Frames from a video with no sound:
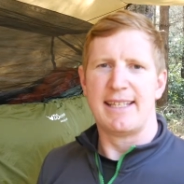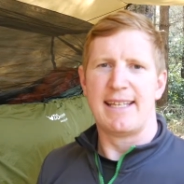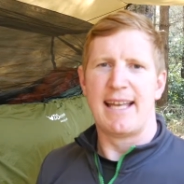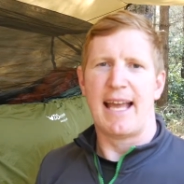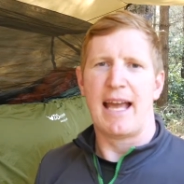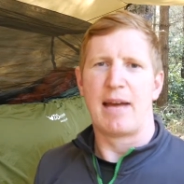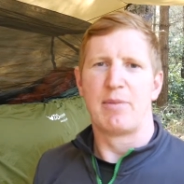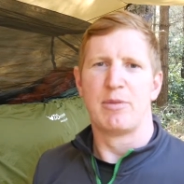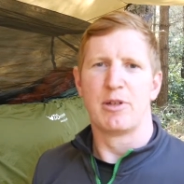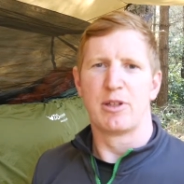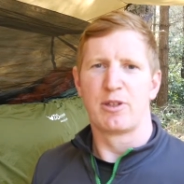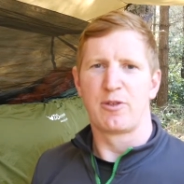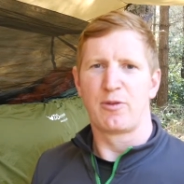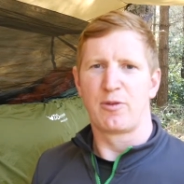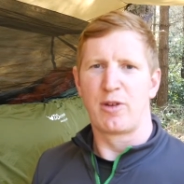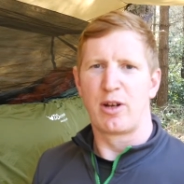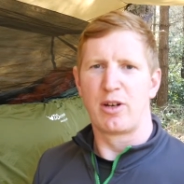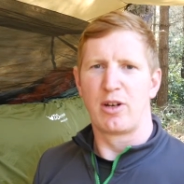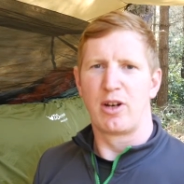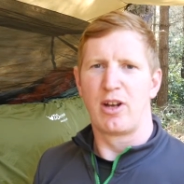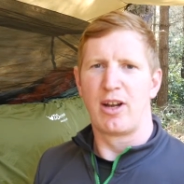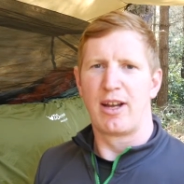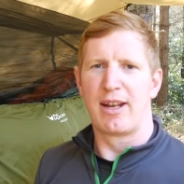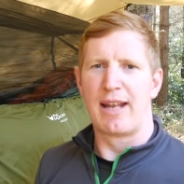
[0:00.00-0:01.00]
Hammocks
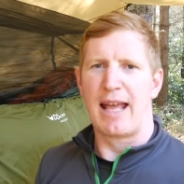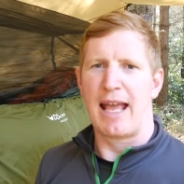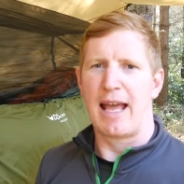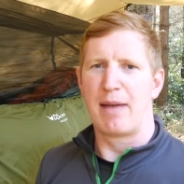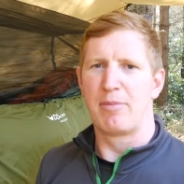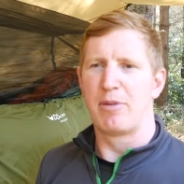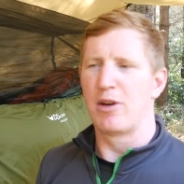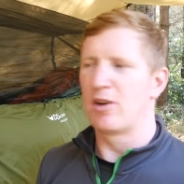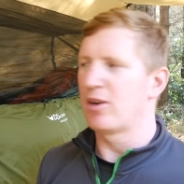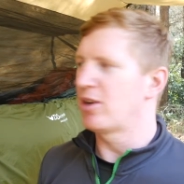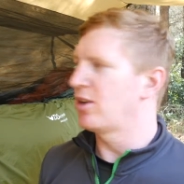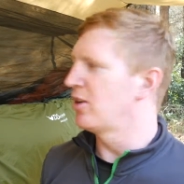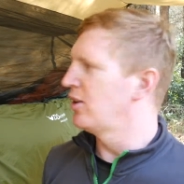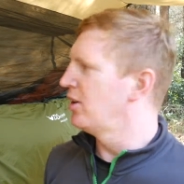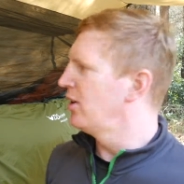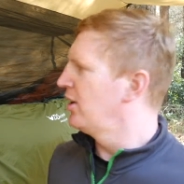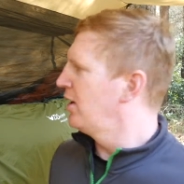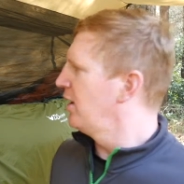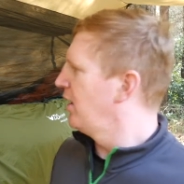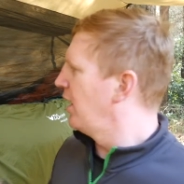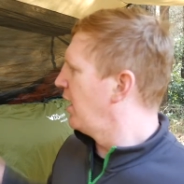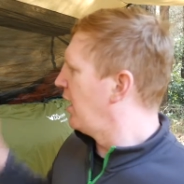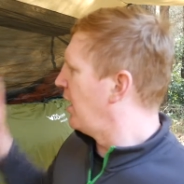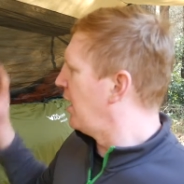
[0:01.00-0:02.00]
frontline hammock.
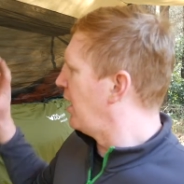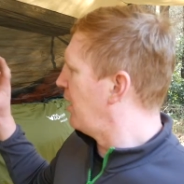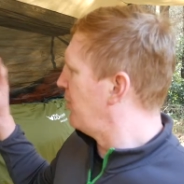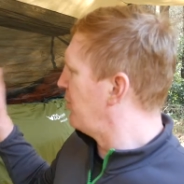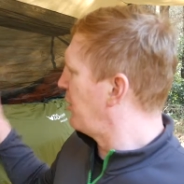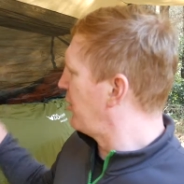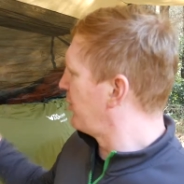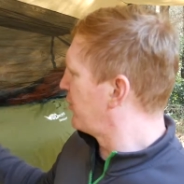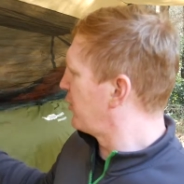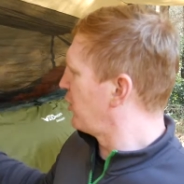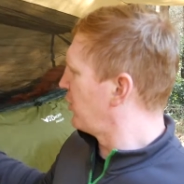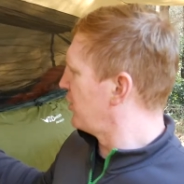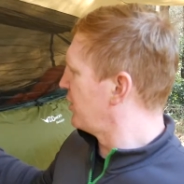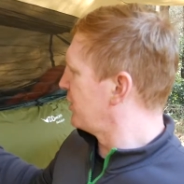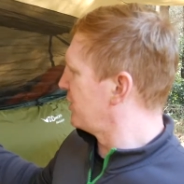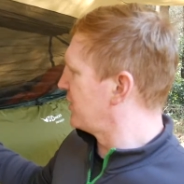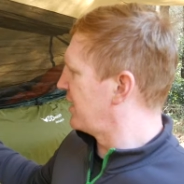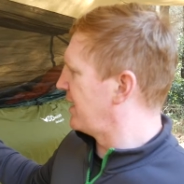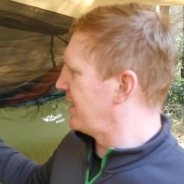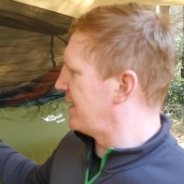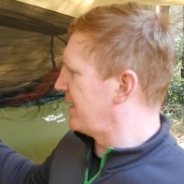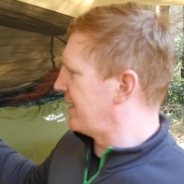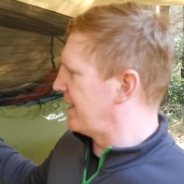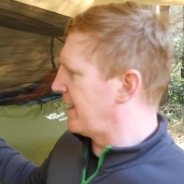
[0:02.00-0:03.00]
I've got the
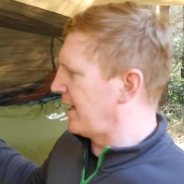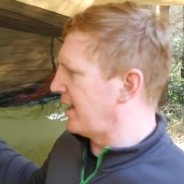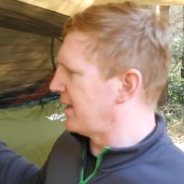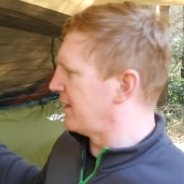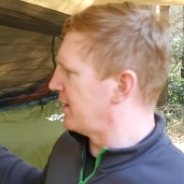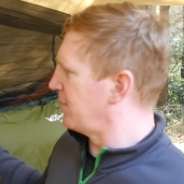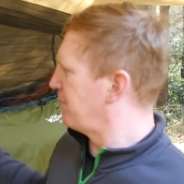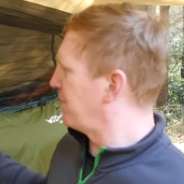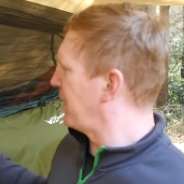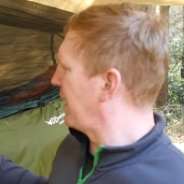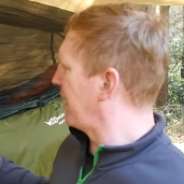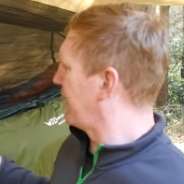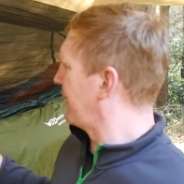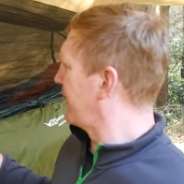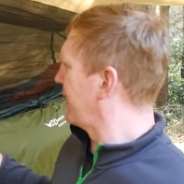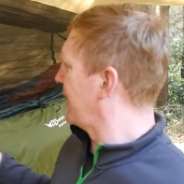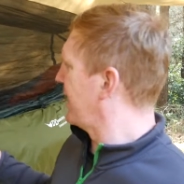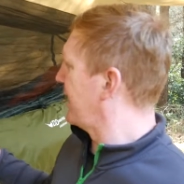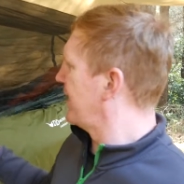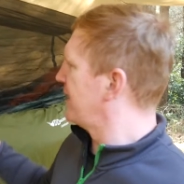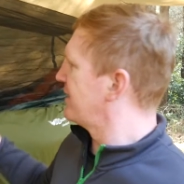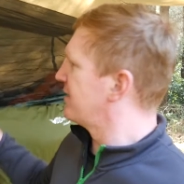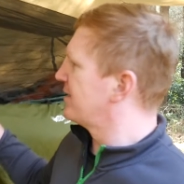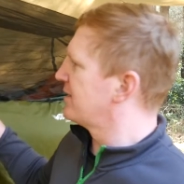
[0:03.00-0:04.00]
DD under
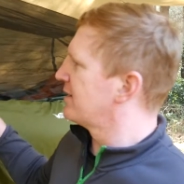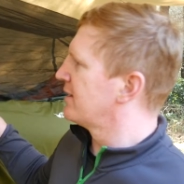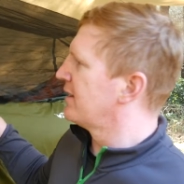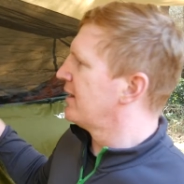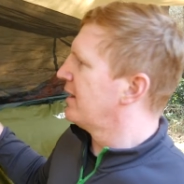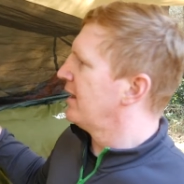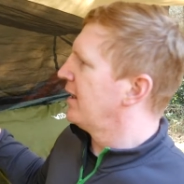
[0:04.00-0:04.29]
blanket.